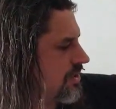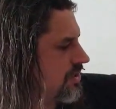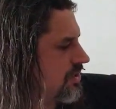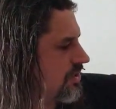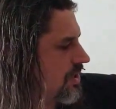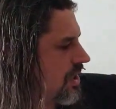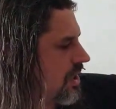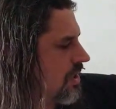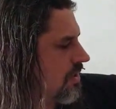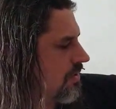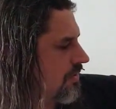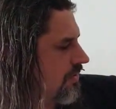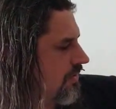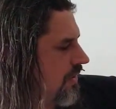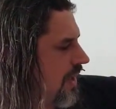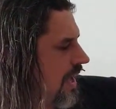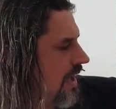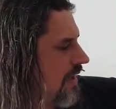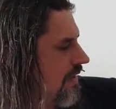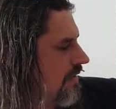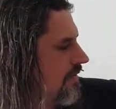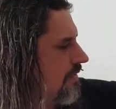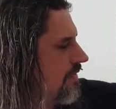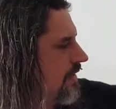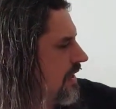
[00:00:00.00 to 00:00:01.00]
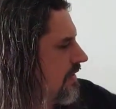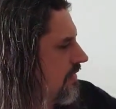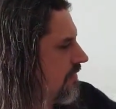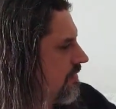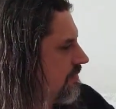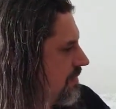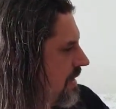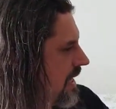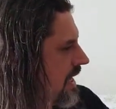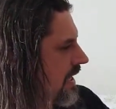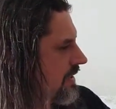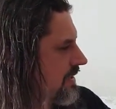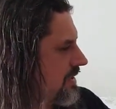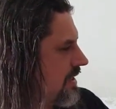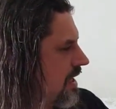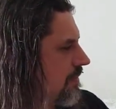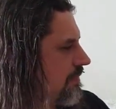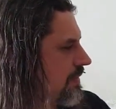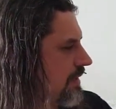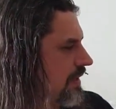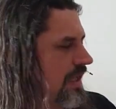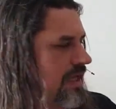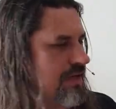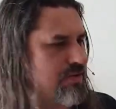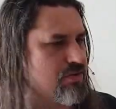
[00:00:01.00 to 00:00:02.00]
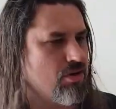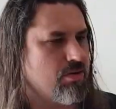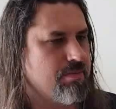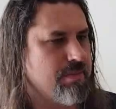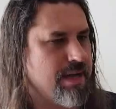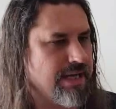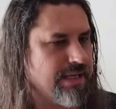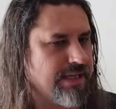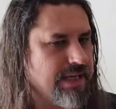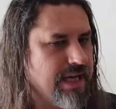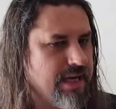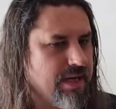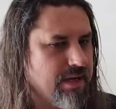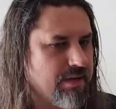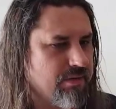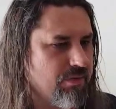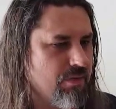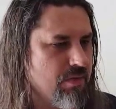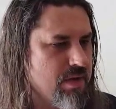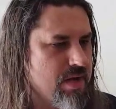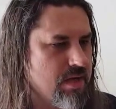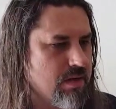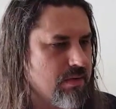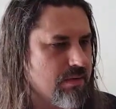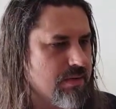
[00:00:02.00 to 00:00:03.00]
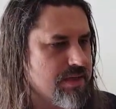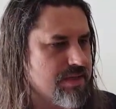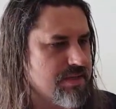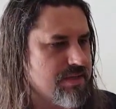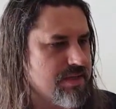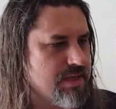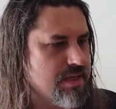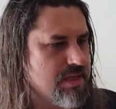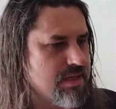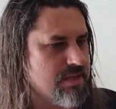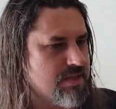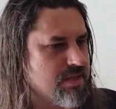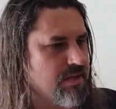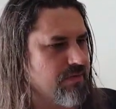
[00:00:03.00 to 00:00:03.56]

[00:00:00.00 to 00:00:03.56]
show that they've picked up electromagnetic frequencies,